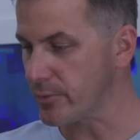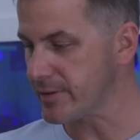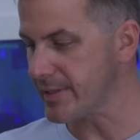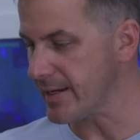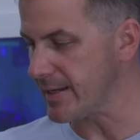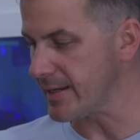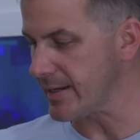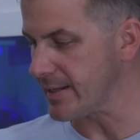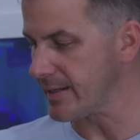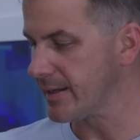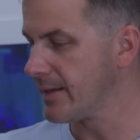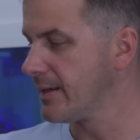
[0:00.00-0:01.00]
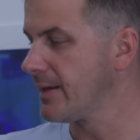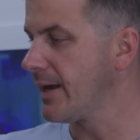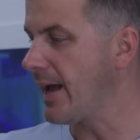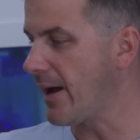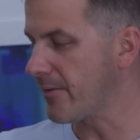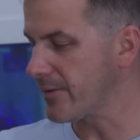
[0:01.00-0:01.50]
what they need,
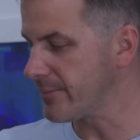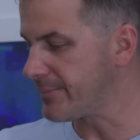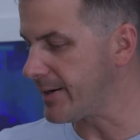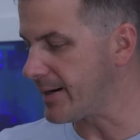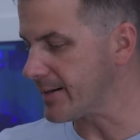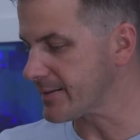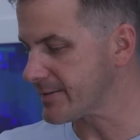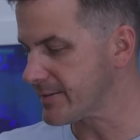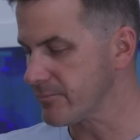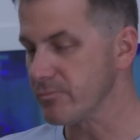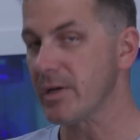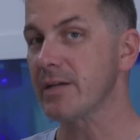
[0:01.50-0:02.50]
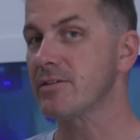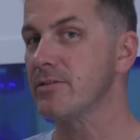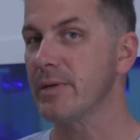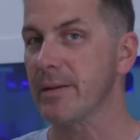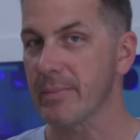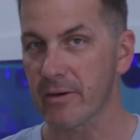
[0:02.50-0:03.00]
out of the box, not too
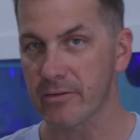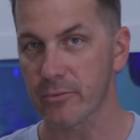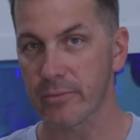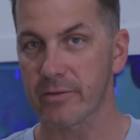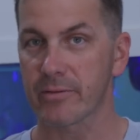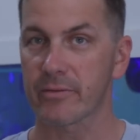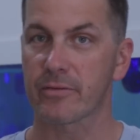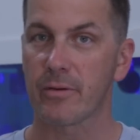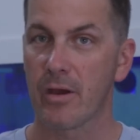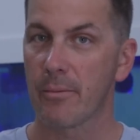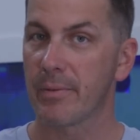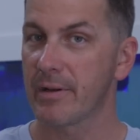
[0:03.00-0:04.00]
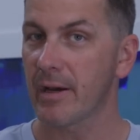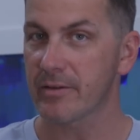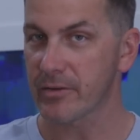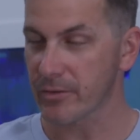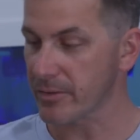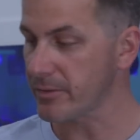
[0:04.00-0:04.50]
many bells and whistles, but not
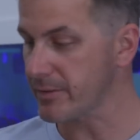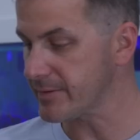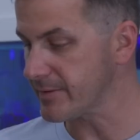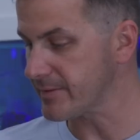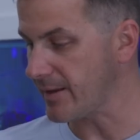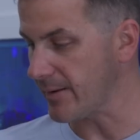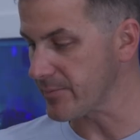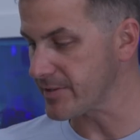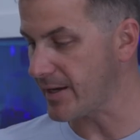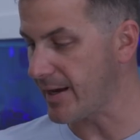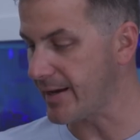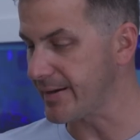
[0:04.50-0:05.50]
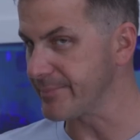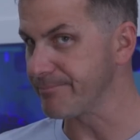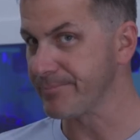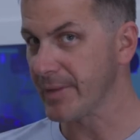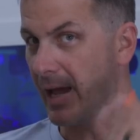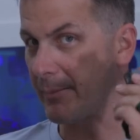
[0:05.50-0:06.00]
too little at the same time.
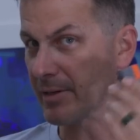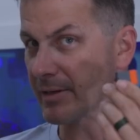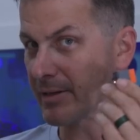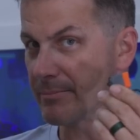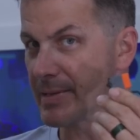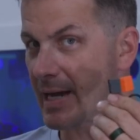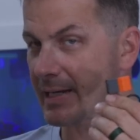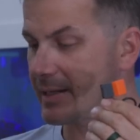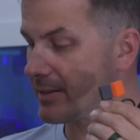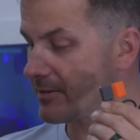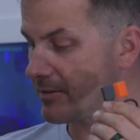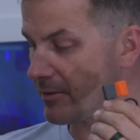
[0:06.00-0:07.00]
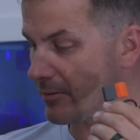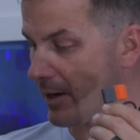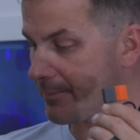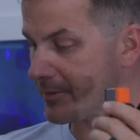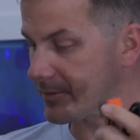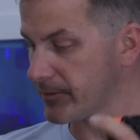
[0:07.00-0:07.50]
I'm gonna come back to this new
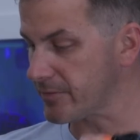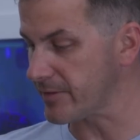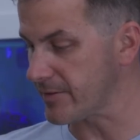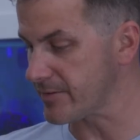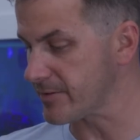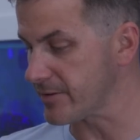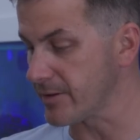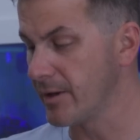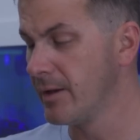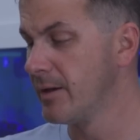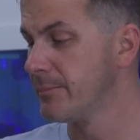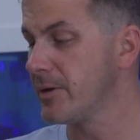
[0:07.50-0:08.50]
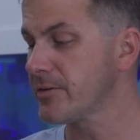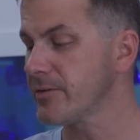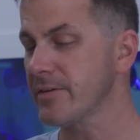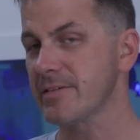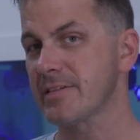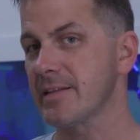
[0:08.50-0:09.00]
optical sensor. I'm also
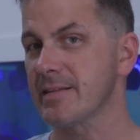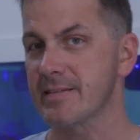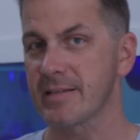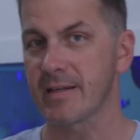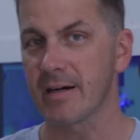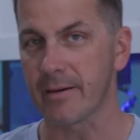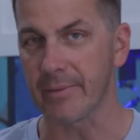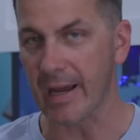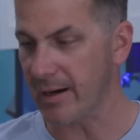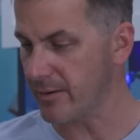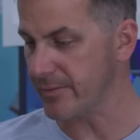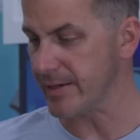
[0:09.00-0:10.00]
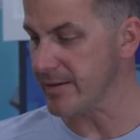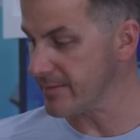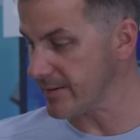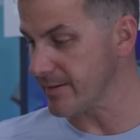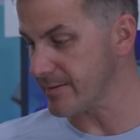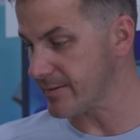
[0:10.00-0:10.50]
gonna set this thing up. How
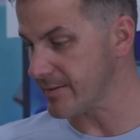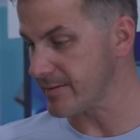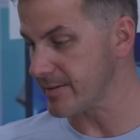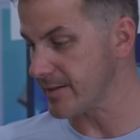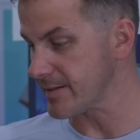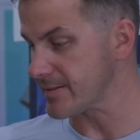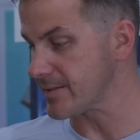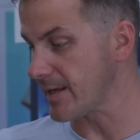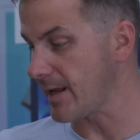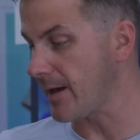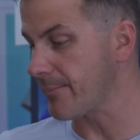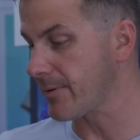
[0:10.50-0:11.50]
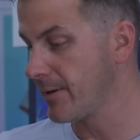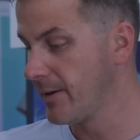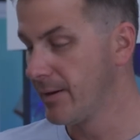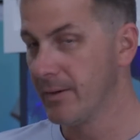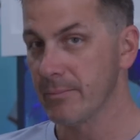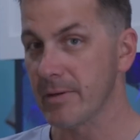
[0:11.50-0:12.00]
easy is this thing to set up?
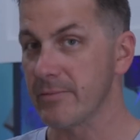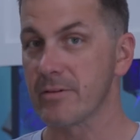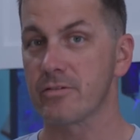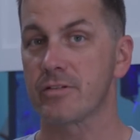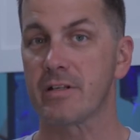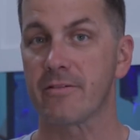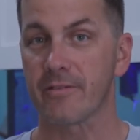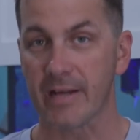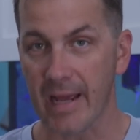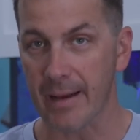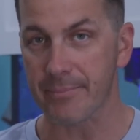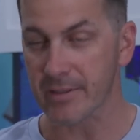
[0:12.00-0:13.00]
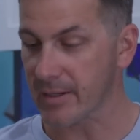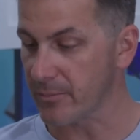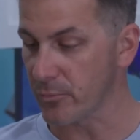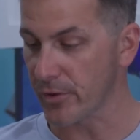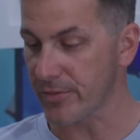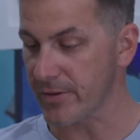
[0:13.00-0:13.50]
Maybe there's a different app that
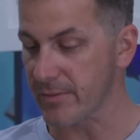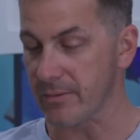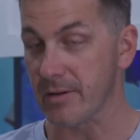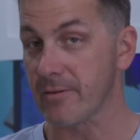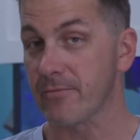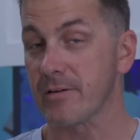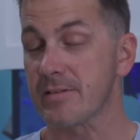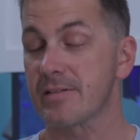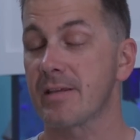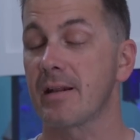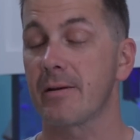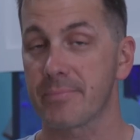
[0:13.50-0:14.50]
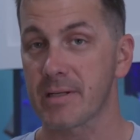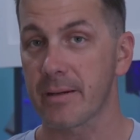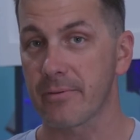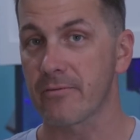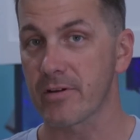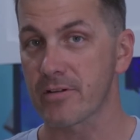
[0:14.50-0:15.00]
come with it, a different setup
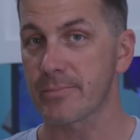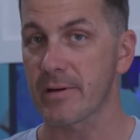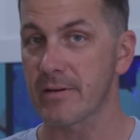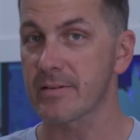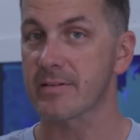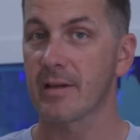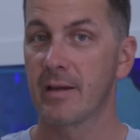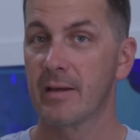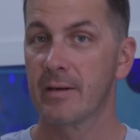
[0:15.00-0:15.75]
type of experience.